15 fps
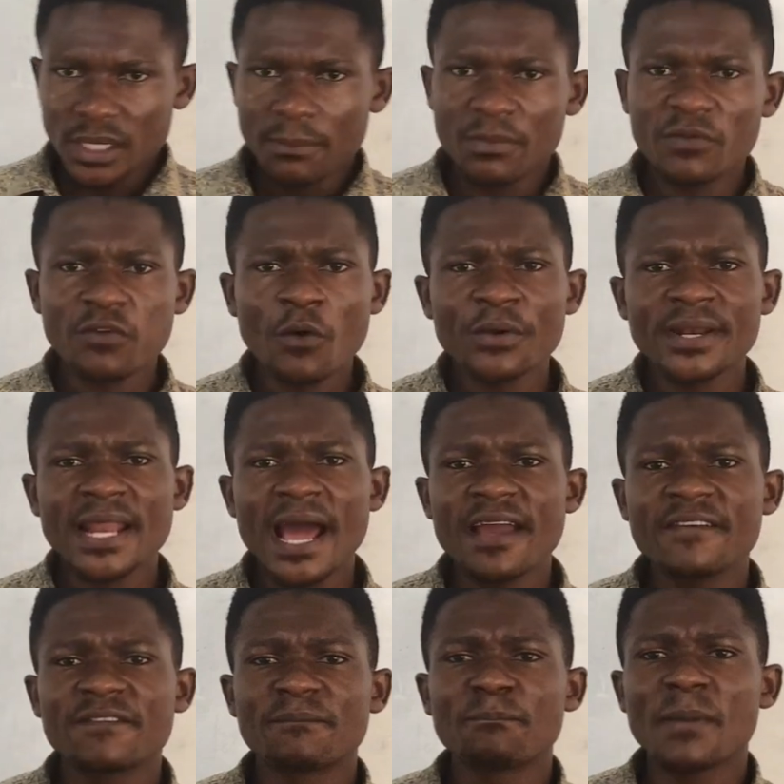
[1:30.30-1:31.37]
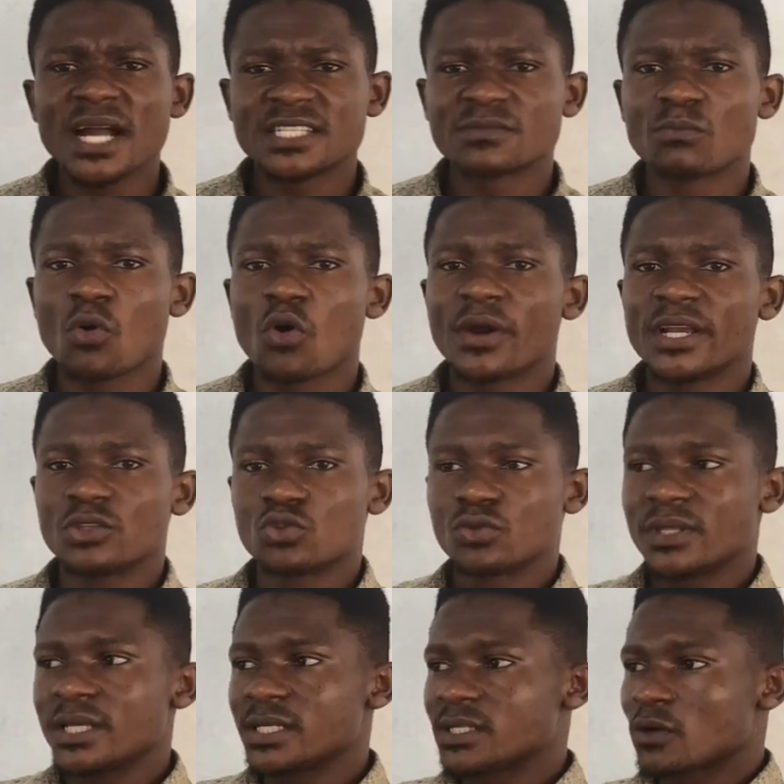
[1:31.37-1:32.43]
before we dive much more into
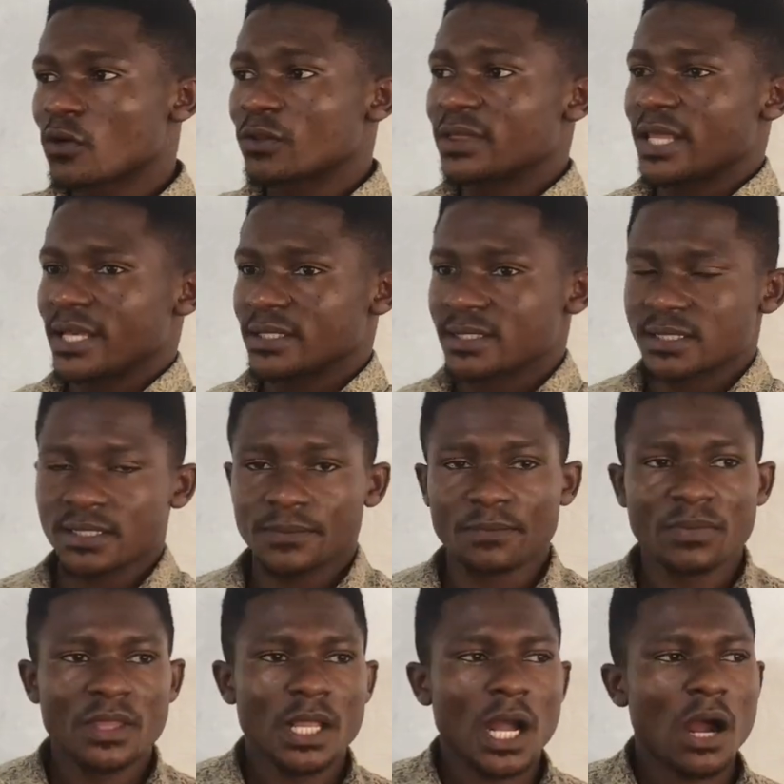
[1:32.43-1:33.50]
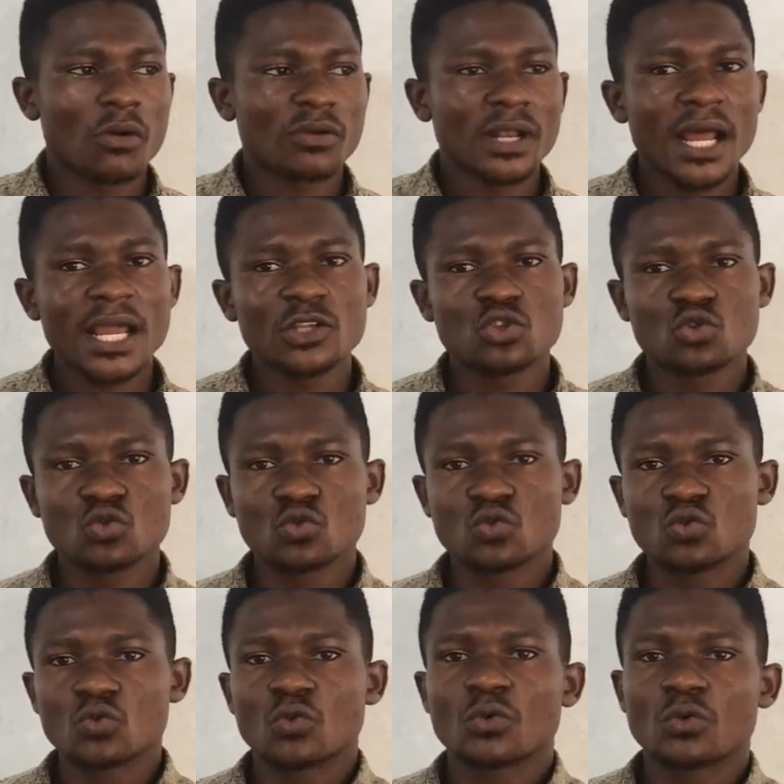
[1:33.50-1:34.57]
this content, I would like to
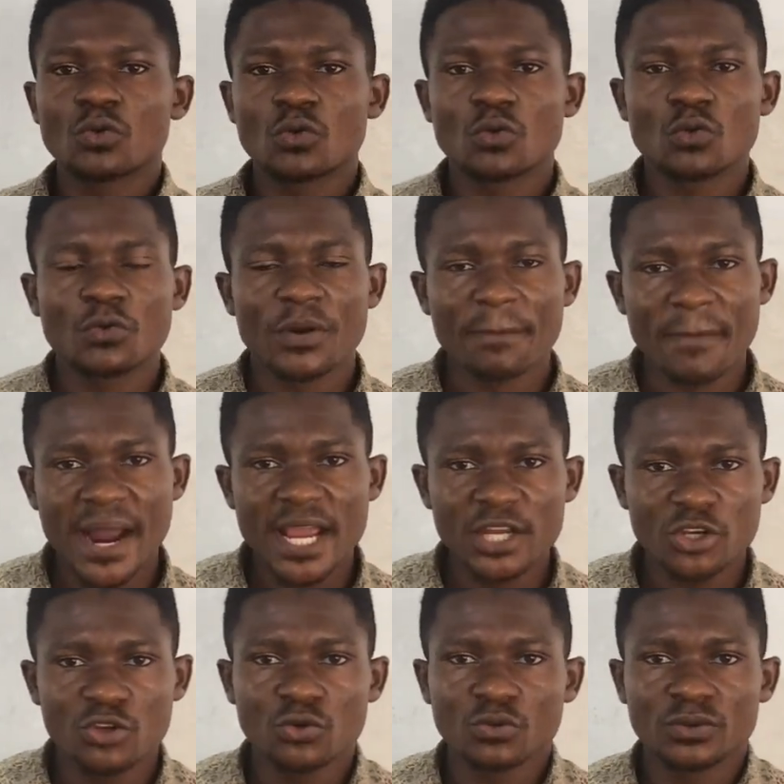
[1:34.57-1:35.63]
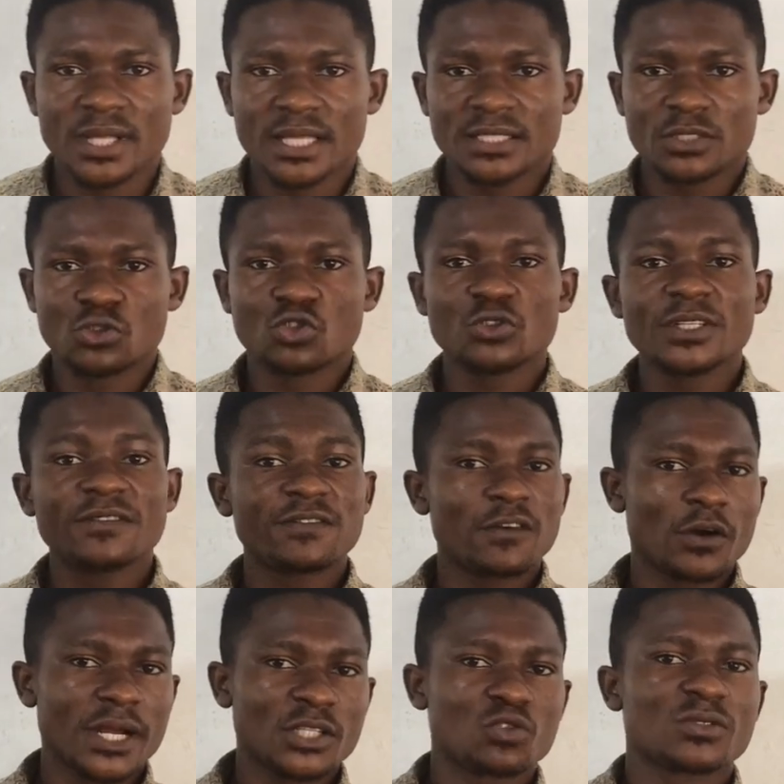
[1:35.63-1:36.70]
remind you that you shouldn't
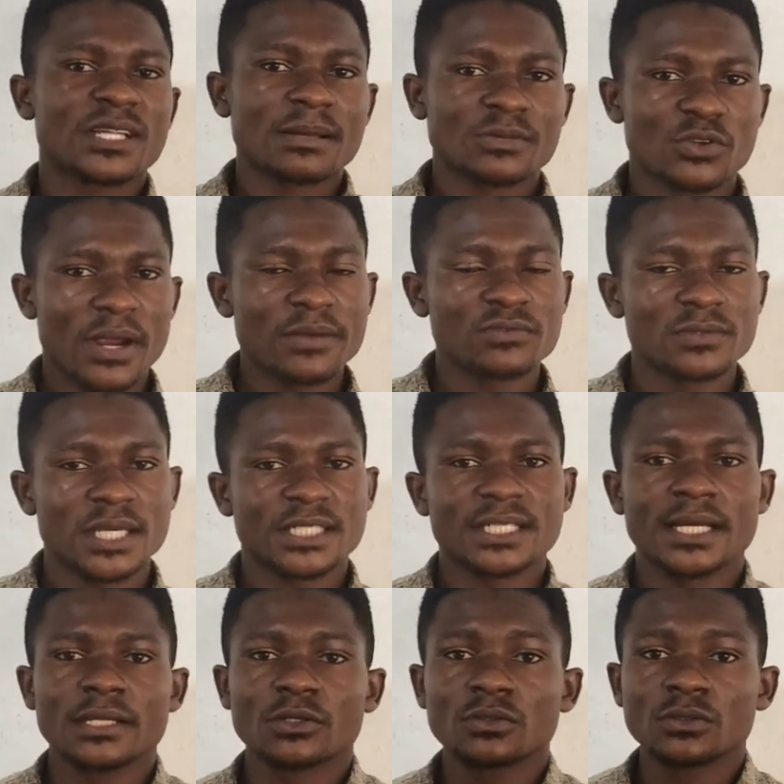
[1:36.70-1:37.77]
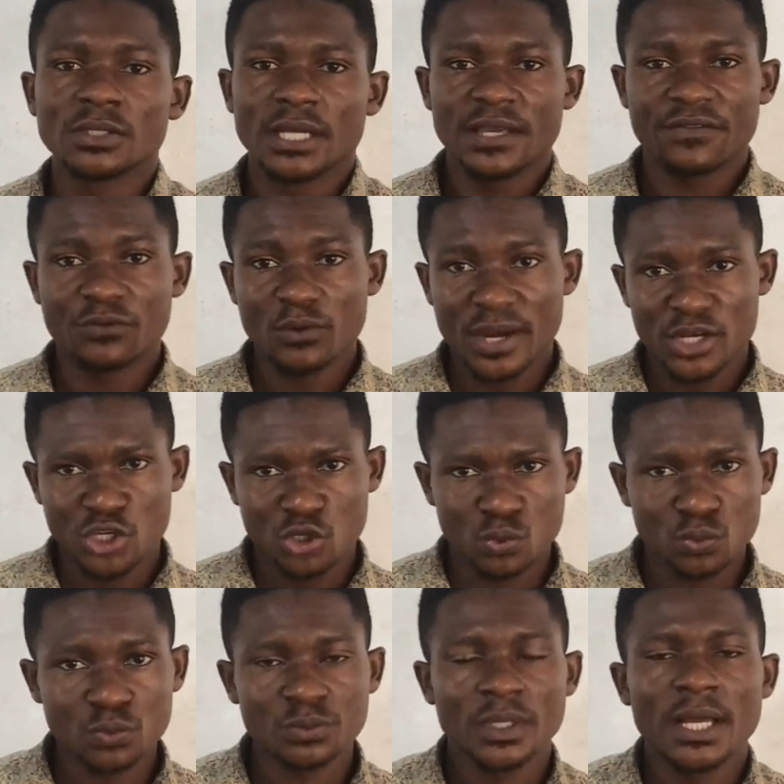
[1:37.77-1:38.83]
forget to subscribe to the channel if you are new.
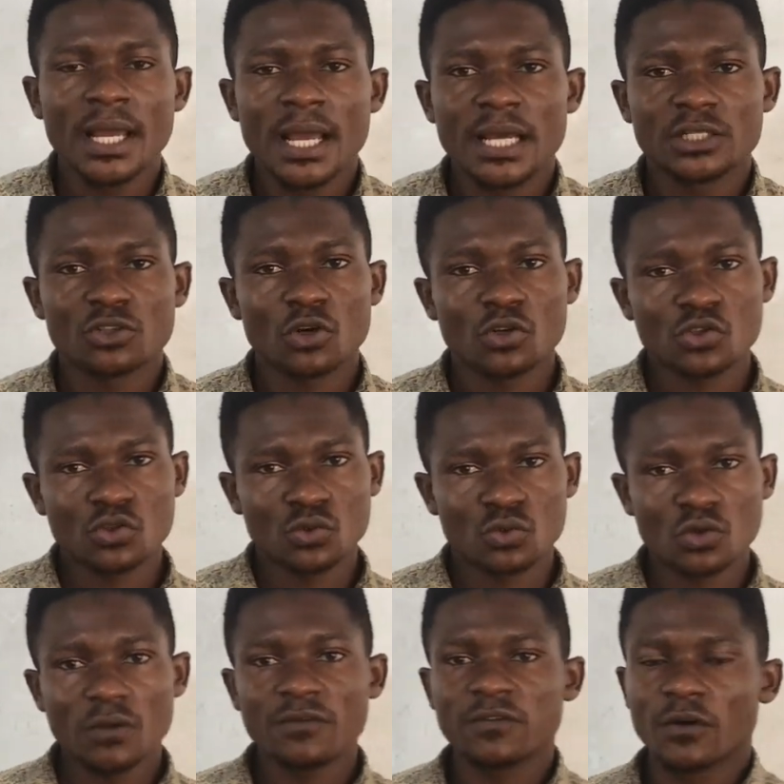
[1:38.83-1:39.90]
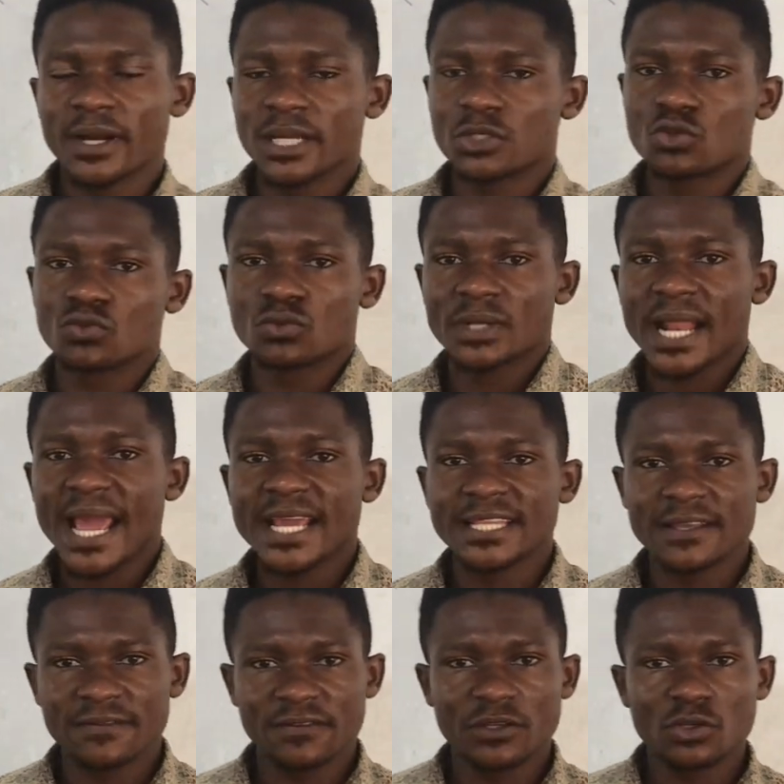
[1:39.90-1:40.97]
And also don't forget to like
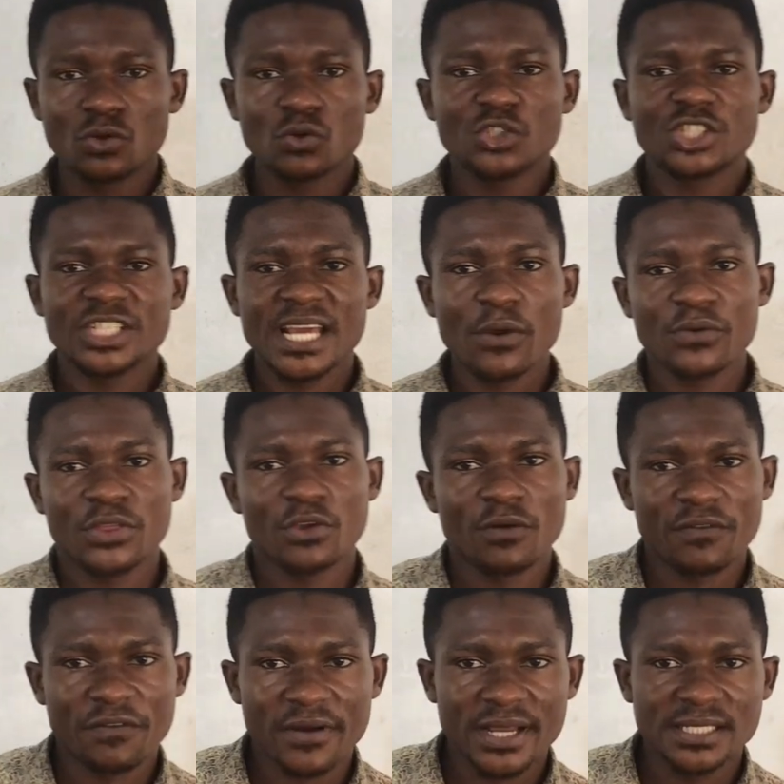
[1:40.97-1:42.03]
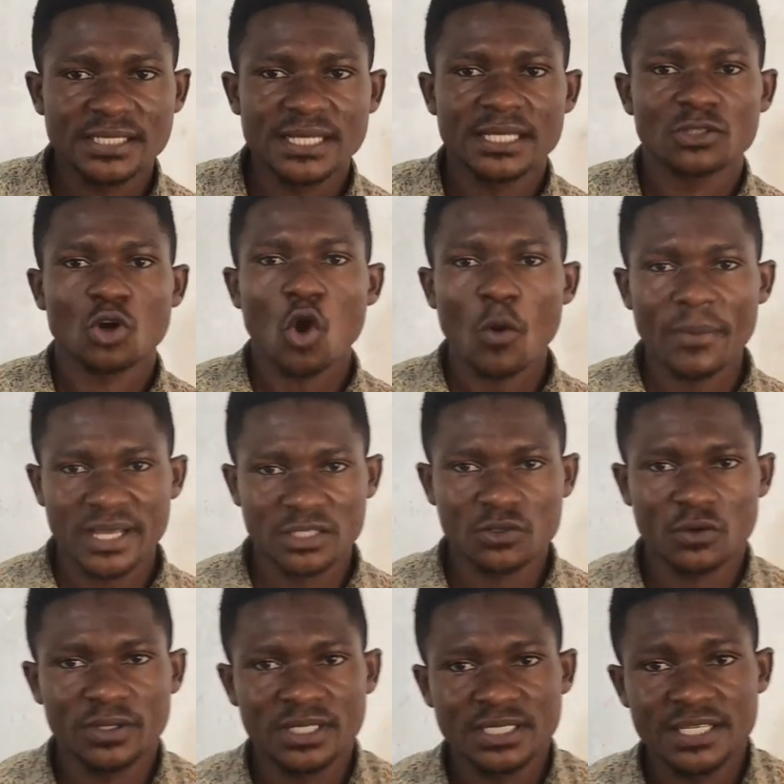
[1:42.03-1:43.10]
the video, share with your friends, and comment
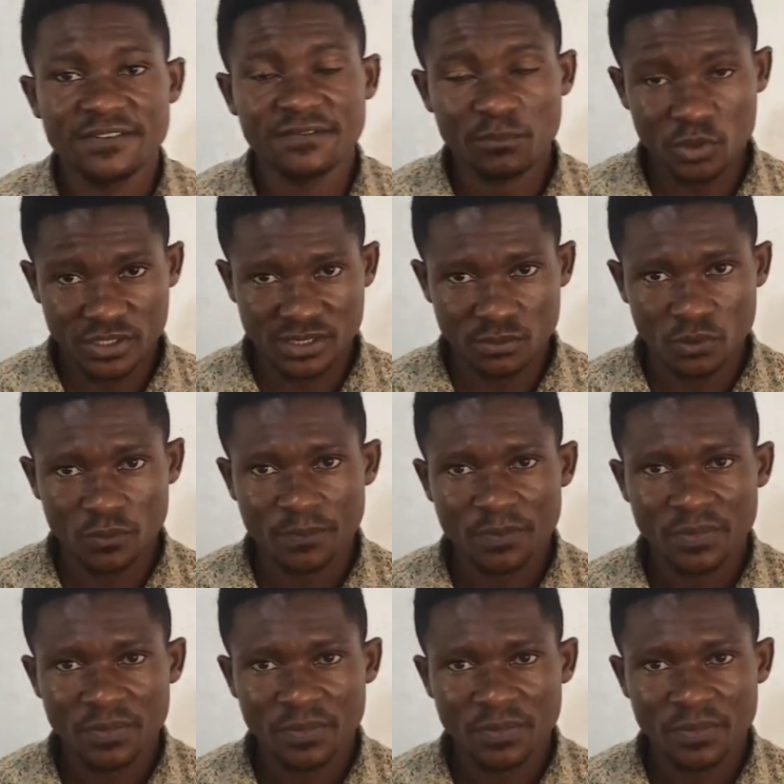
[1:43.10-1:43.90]
on it if possible.